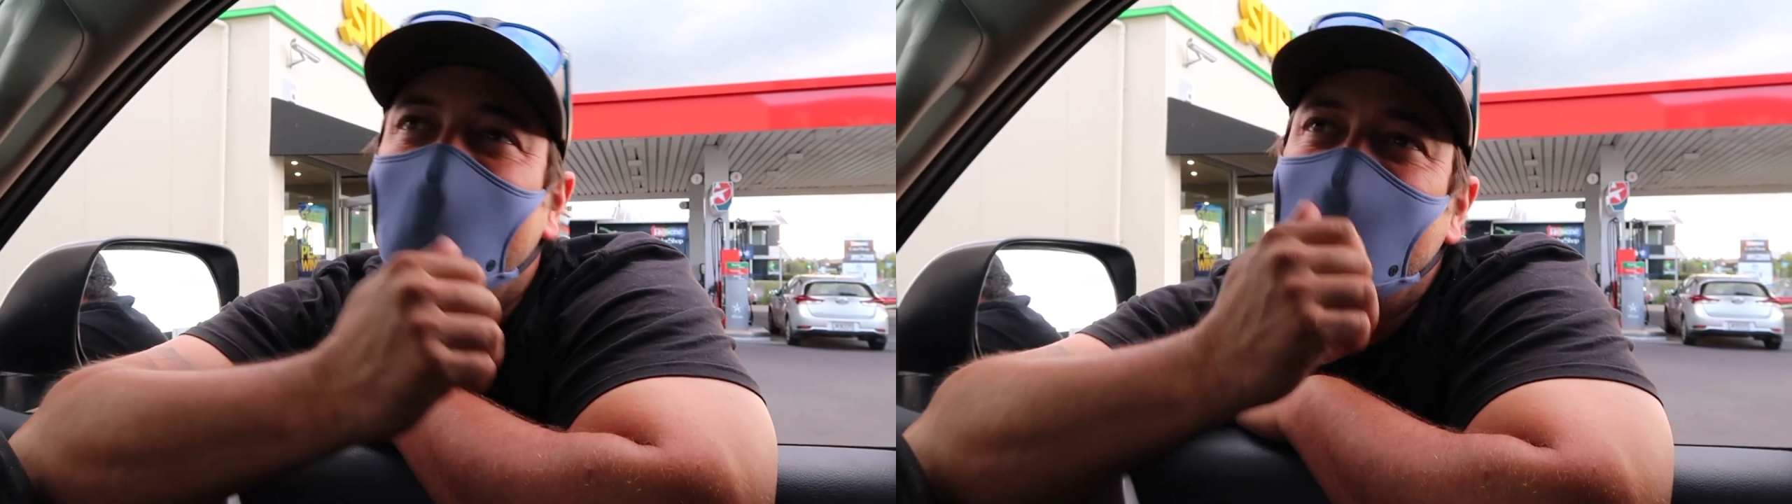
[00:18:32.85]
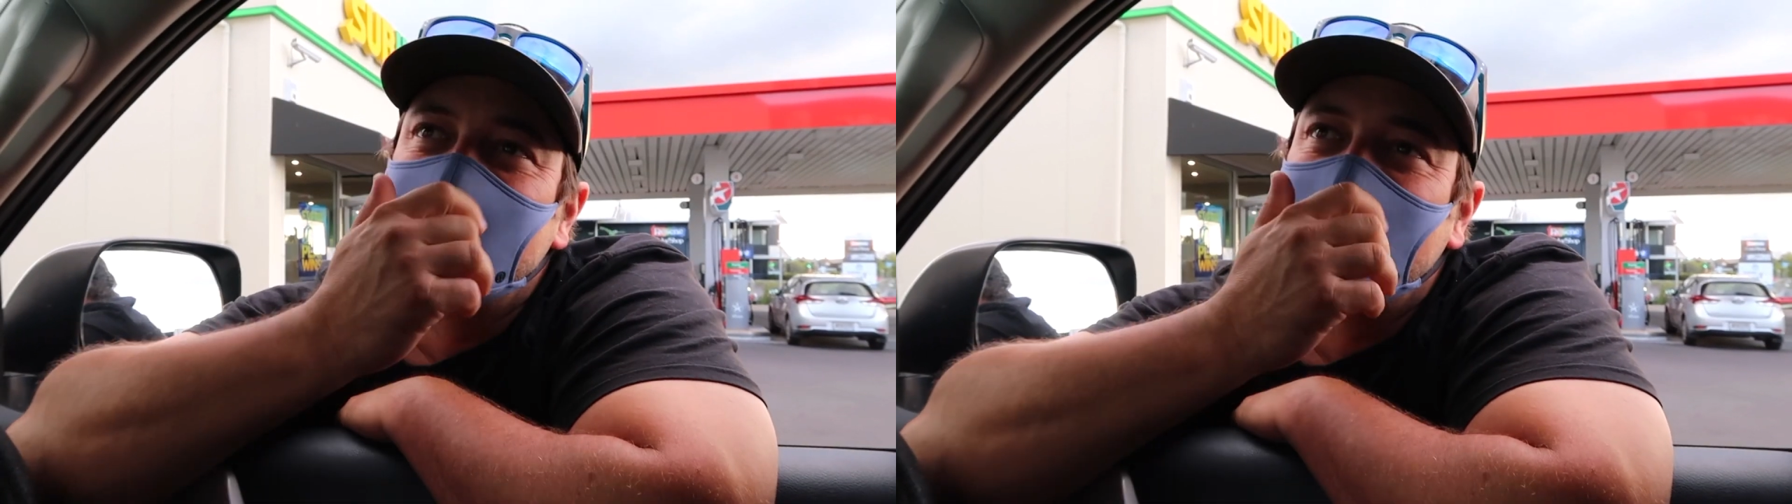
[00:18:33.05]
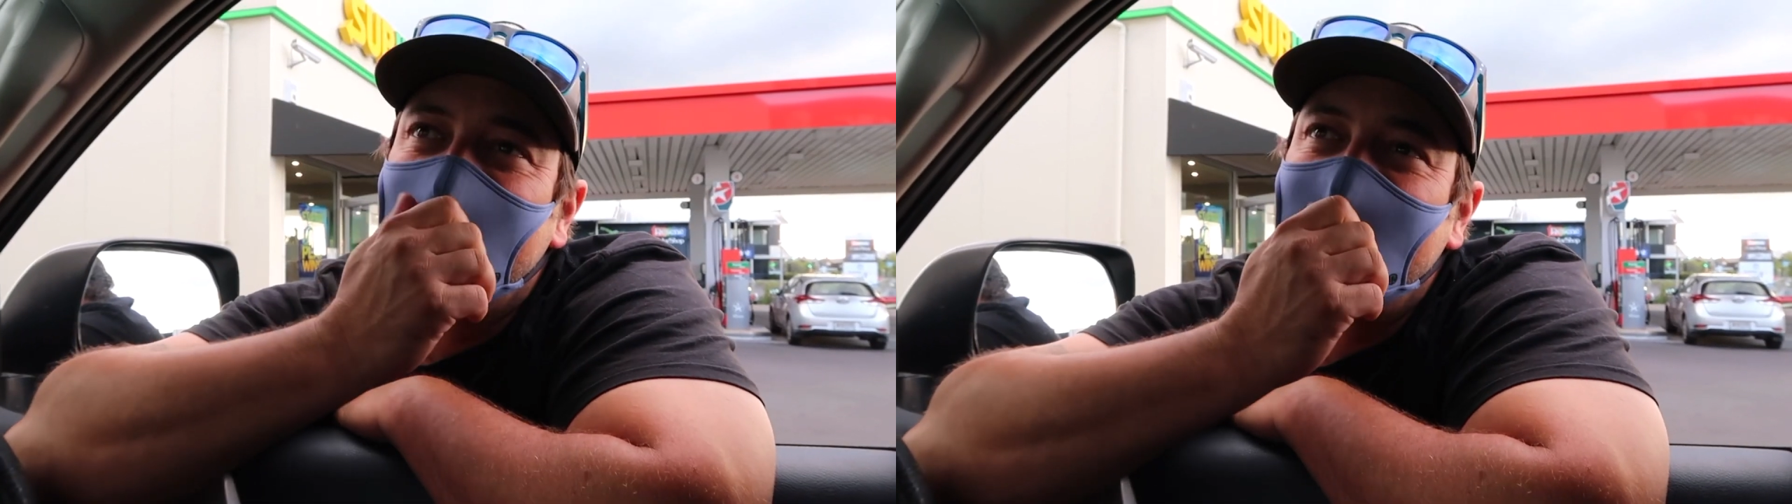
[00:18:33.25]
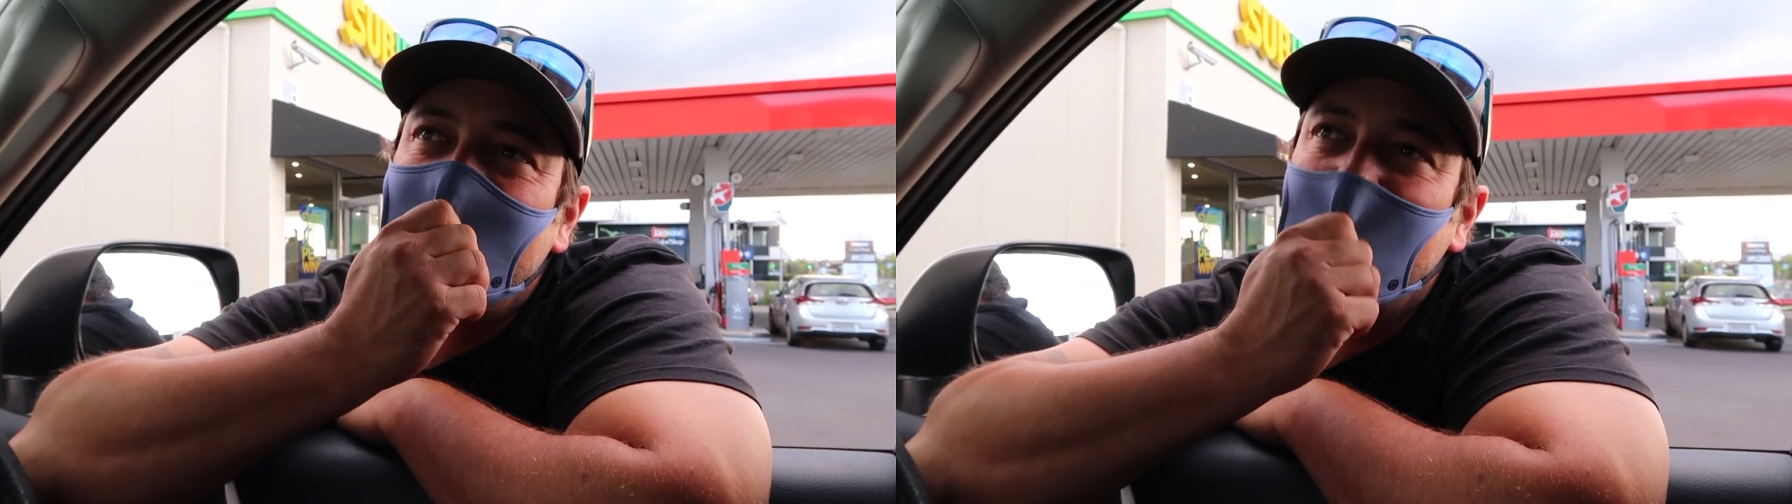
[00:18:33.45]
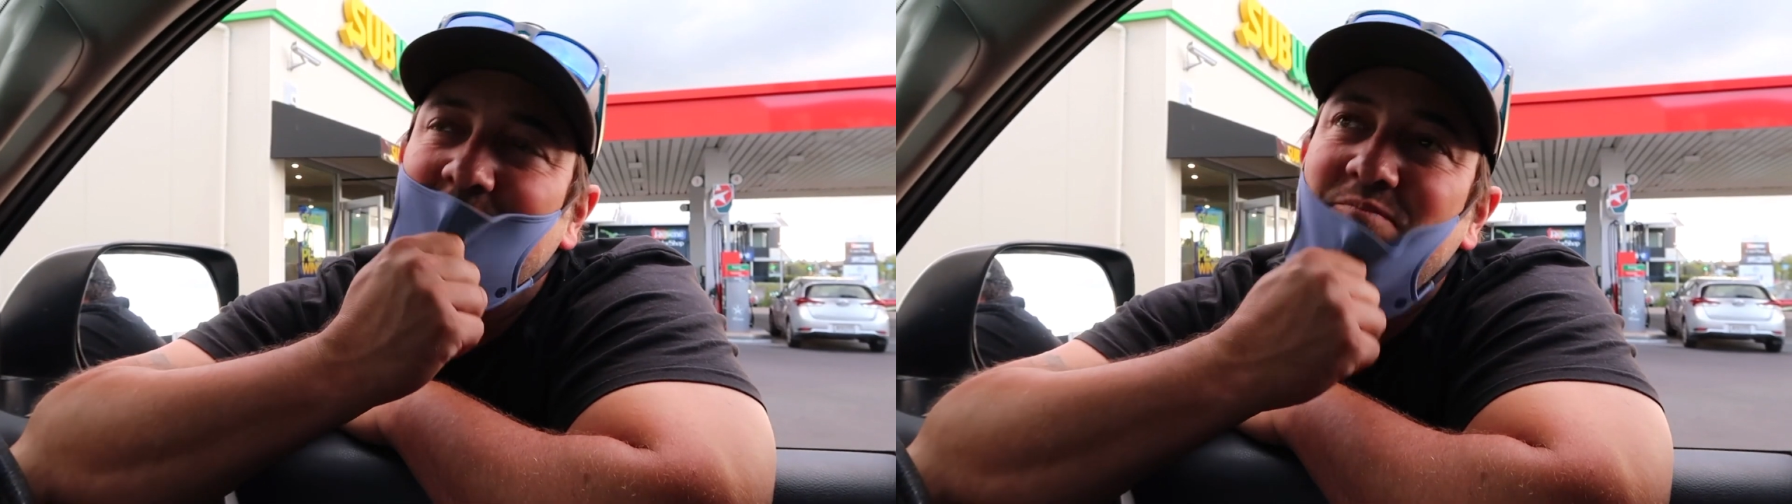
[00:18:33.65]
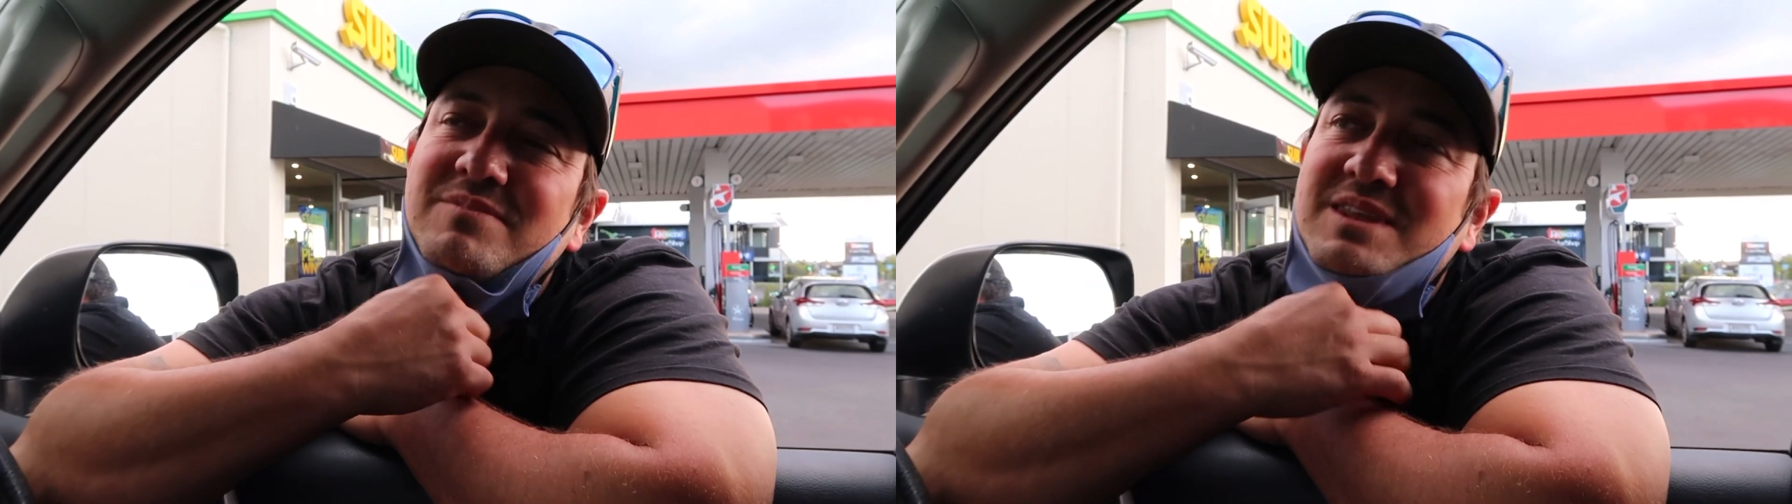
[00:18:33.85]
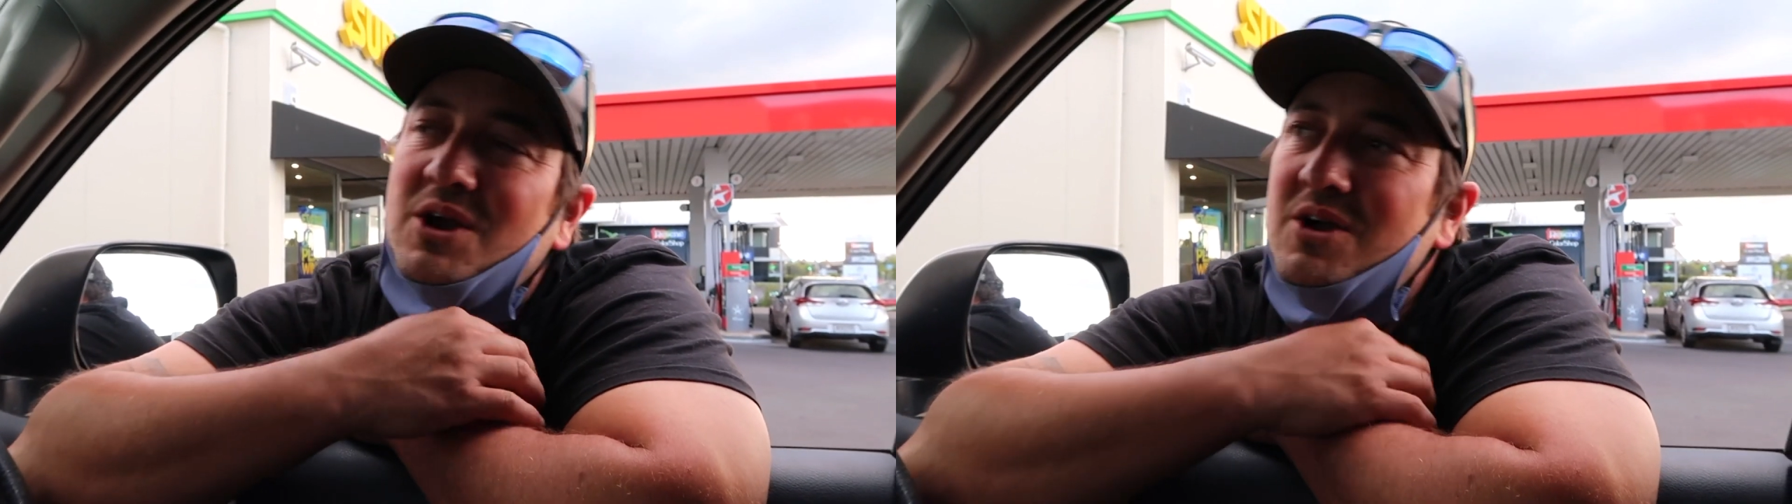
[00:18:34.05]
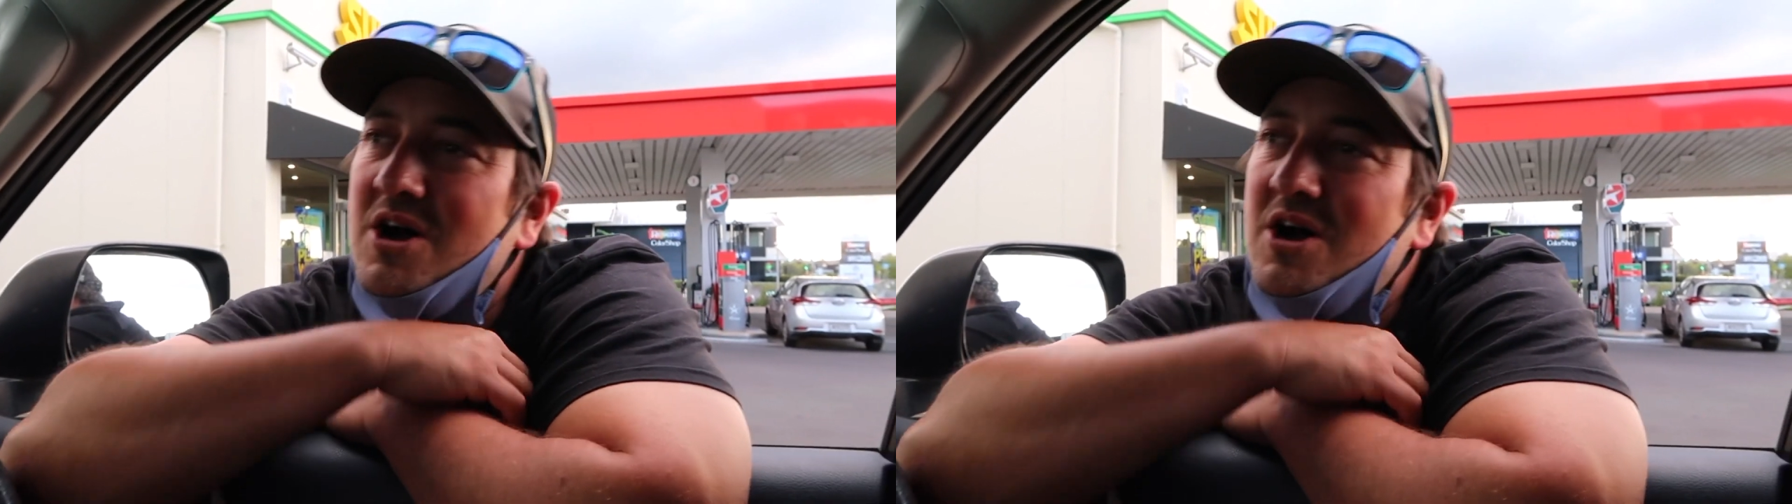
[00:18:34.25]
I just want to go